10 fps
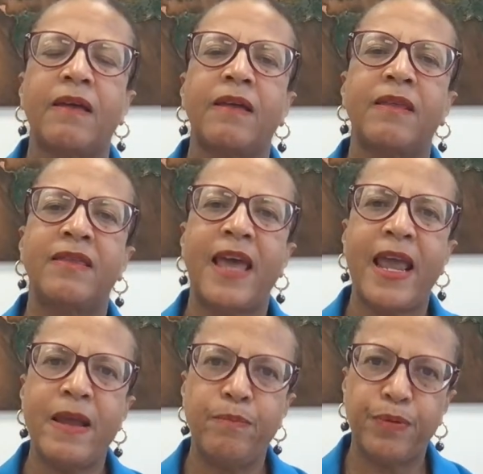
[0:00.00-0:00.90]

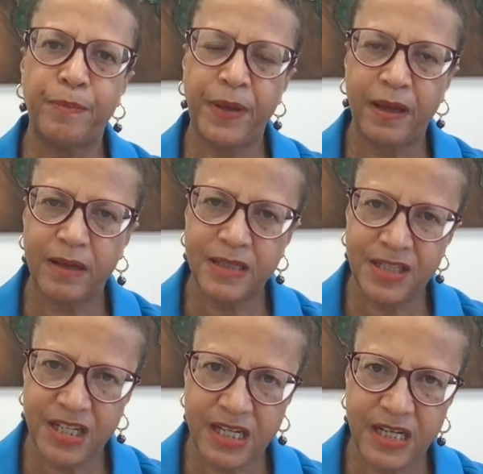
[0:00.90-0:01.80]
they prepare a
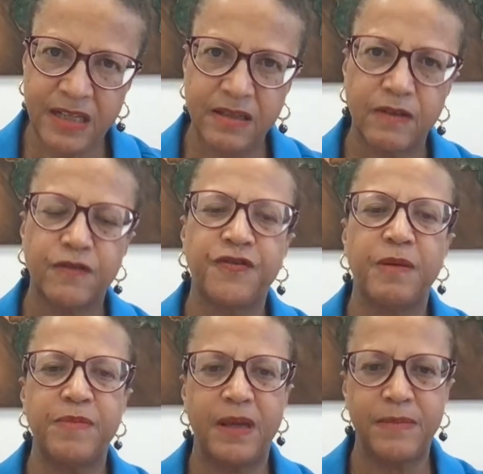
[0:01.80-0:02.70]
deed
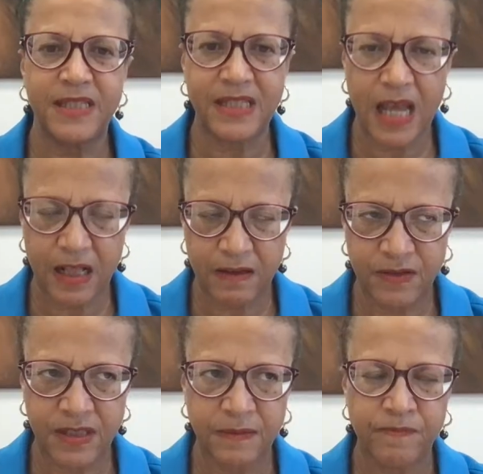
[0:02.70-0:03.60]
from
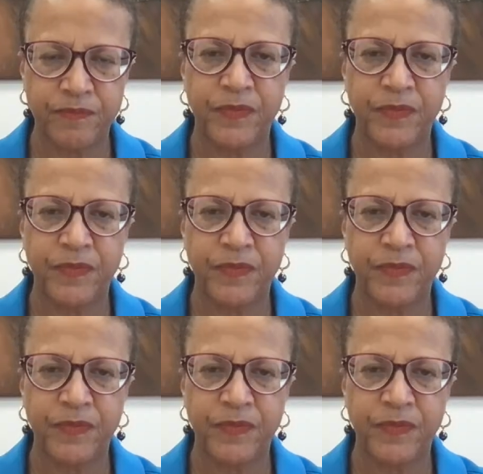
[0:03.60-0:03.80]
themselves